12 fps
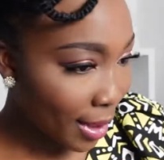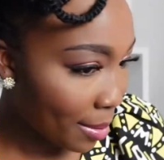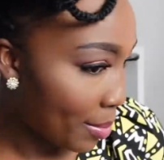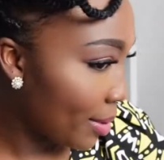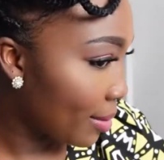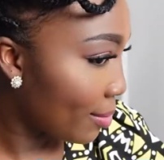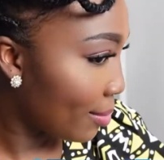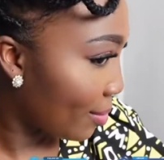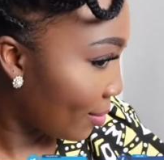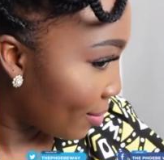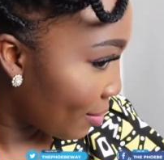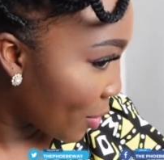Abby,
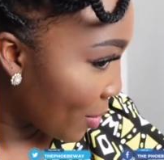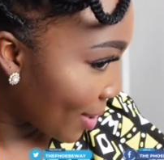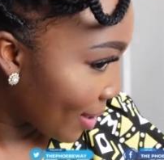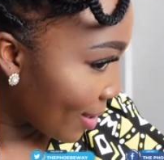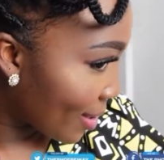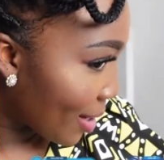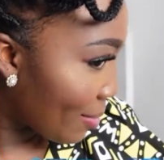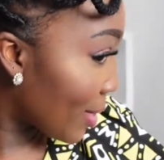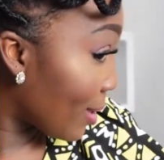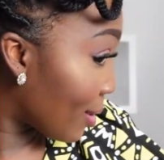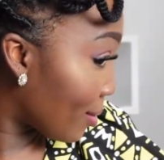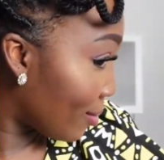I will set on
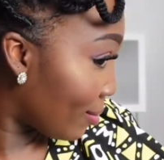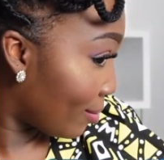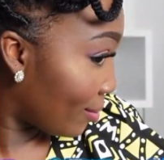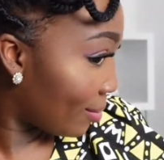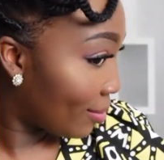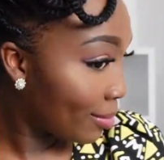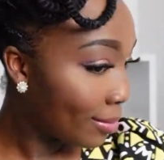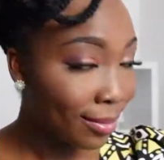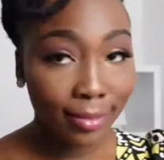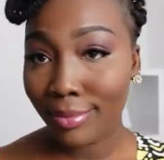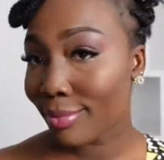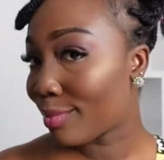now.
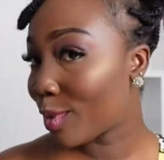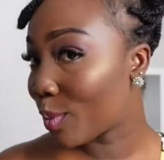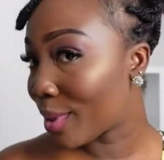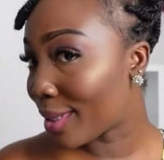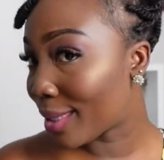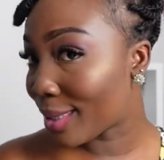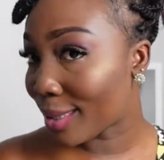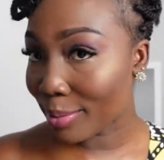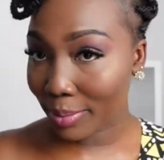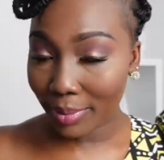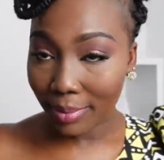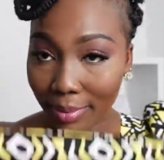I will set on.